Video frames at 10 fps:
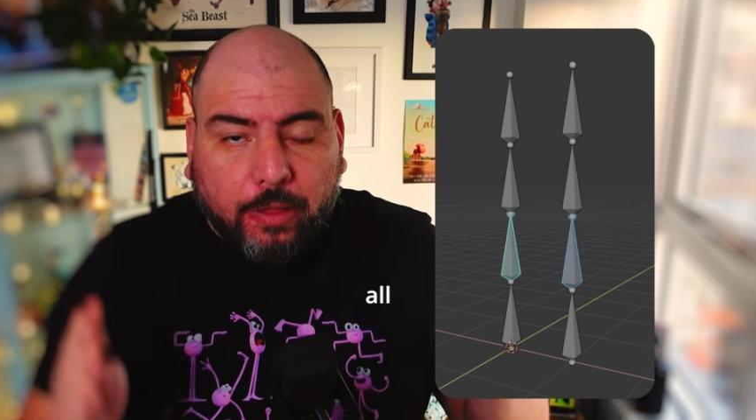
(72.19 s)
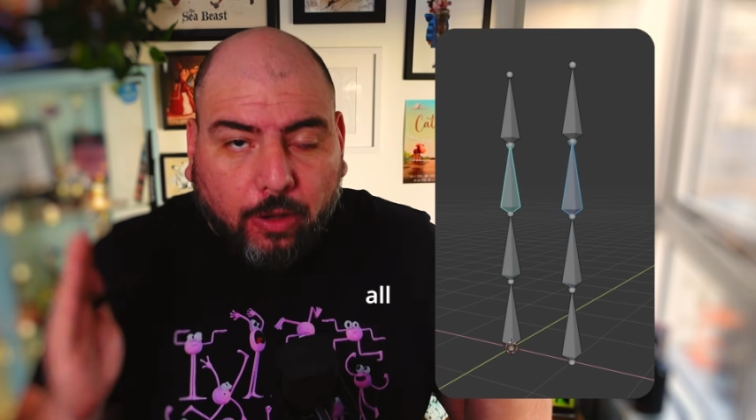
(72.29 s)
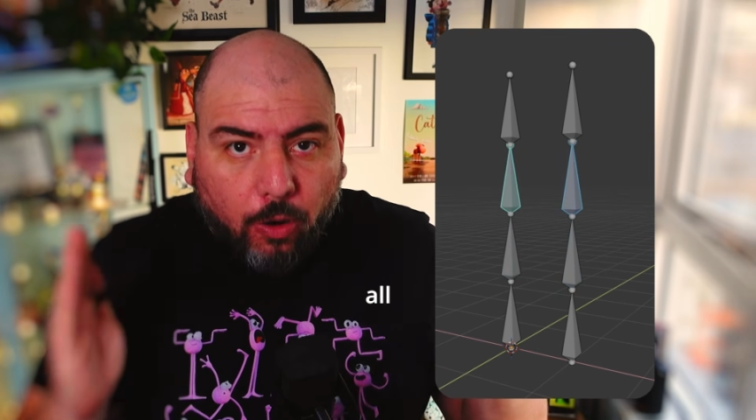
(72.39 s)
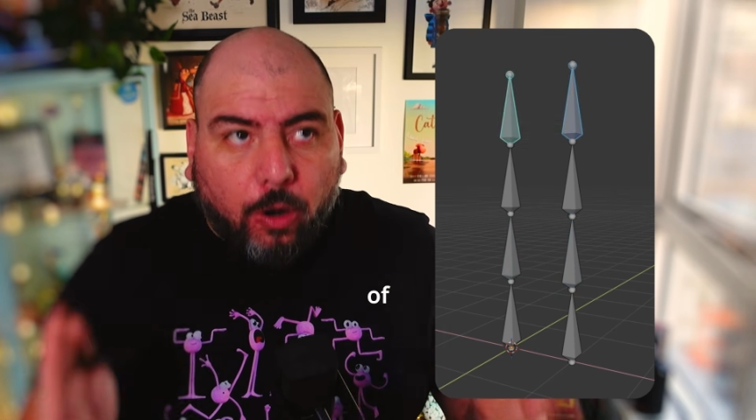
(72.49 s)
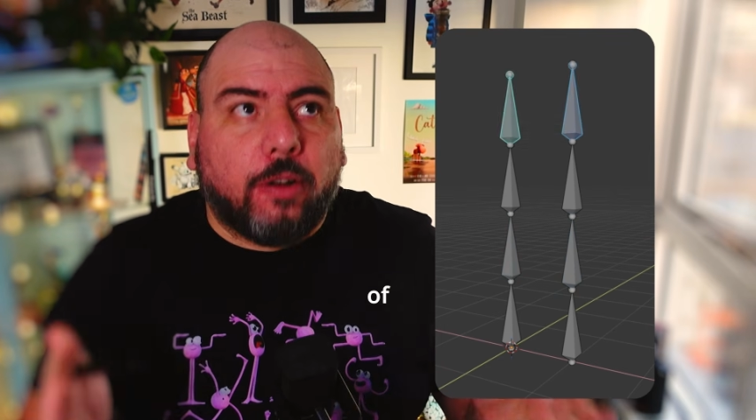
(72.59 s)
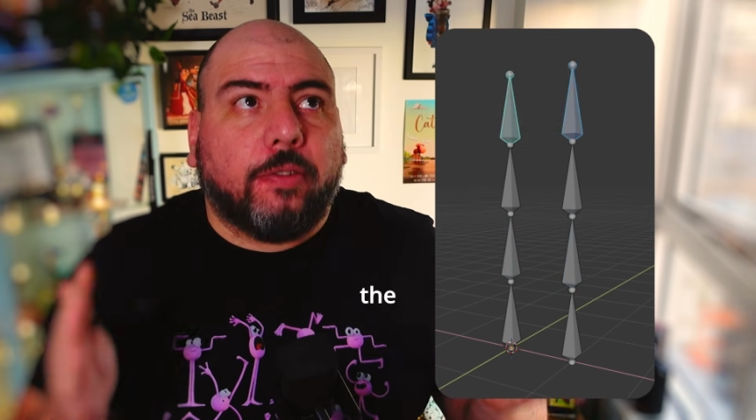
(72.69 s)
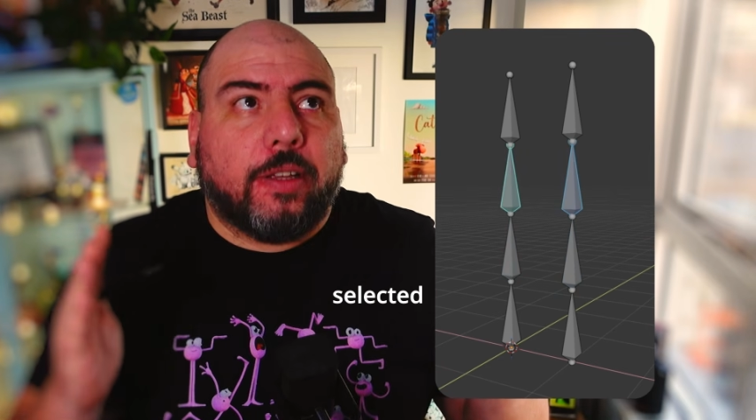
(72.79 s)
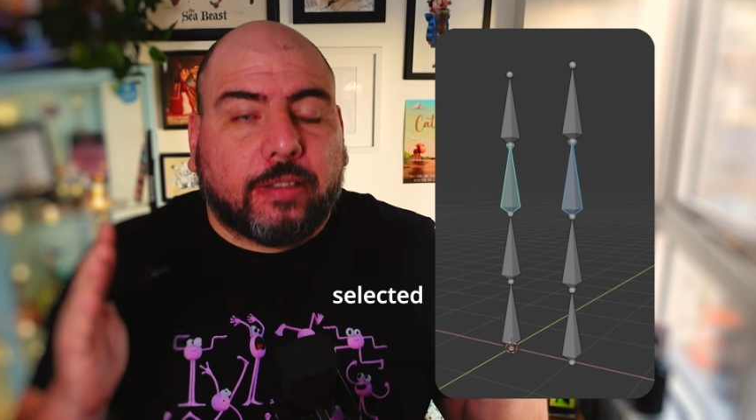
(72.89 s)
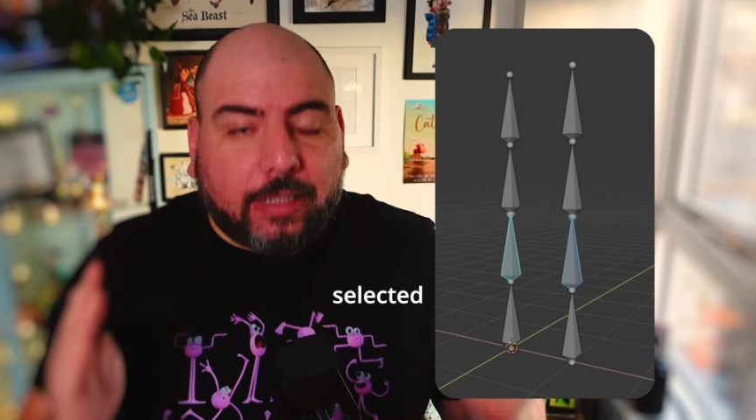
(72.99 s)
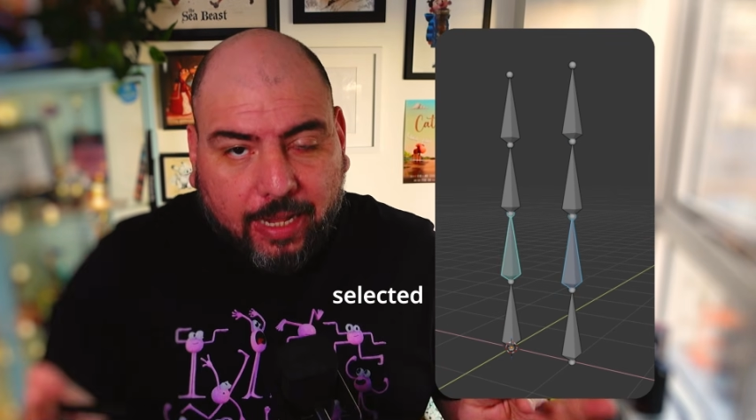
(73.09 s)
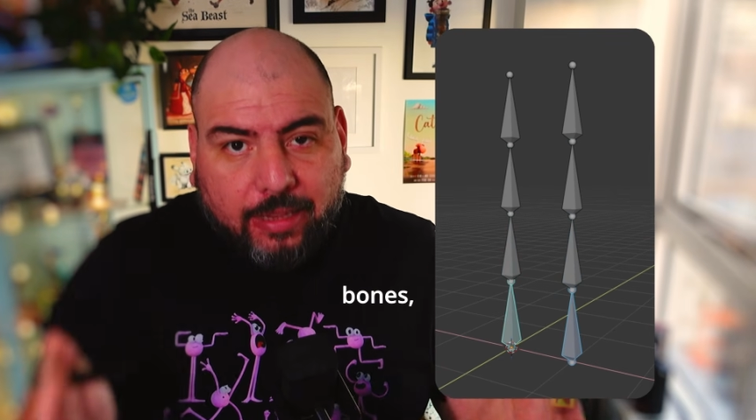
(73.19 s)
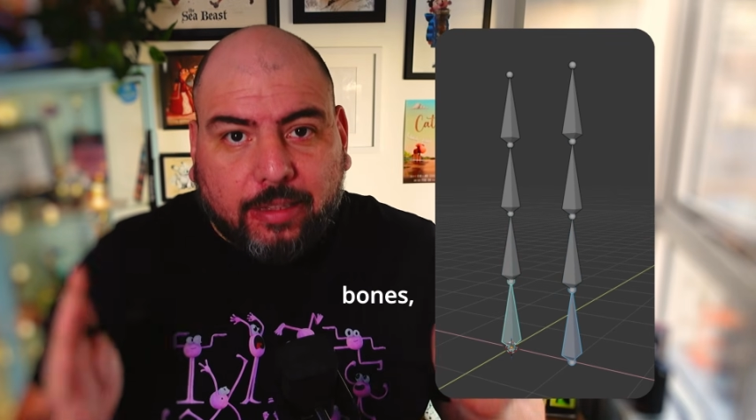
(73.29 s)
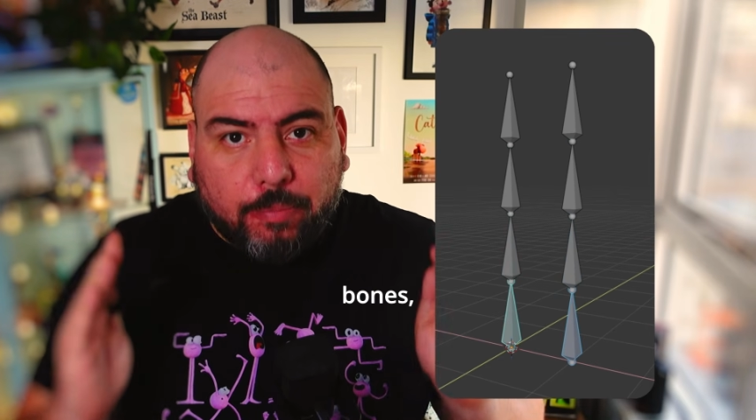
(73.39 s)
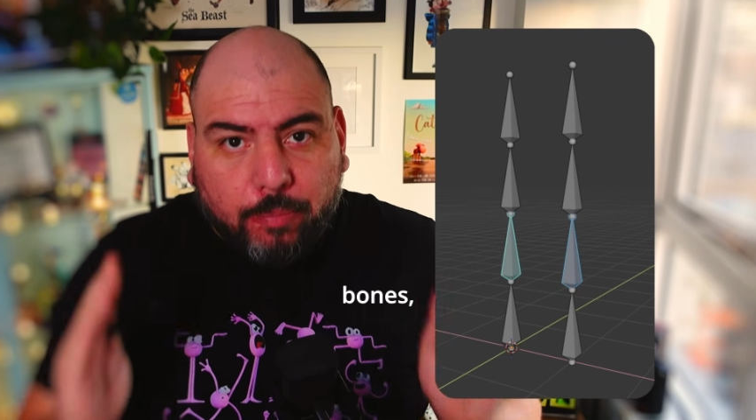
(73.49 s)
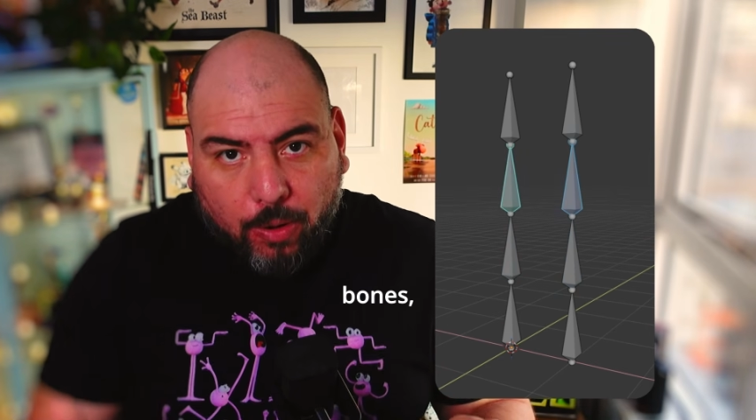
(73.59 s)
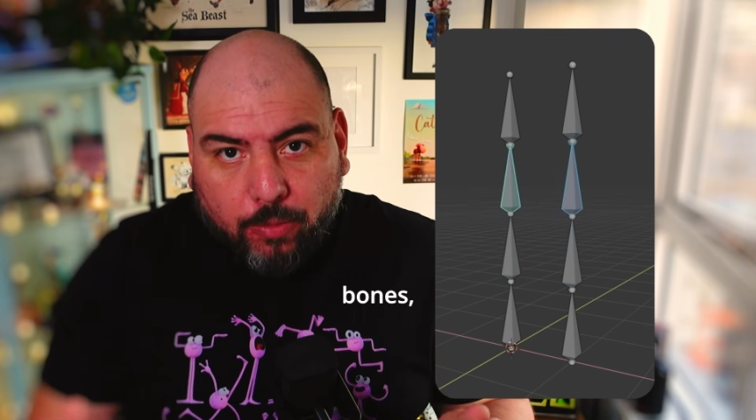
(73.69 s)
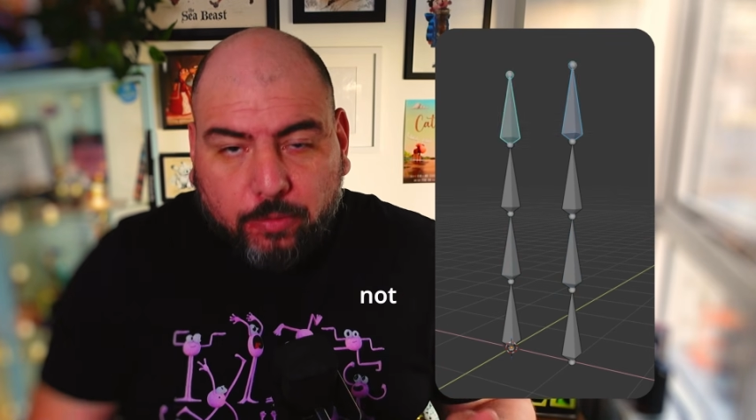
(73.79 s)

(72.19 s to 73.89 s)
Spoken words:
all of the selected bones,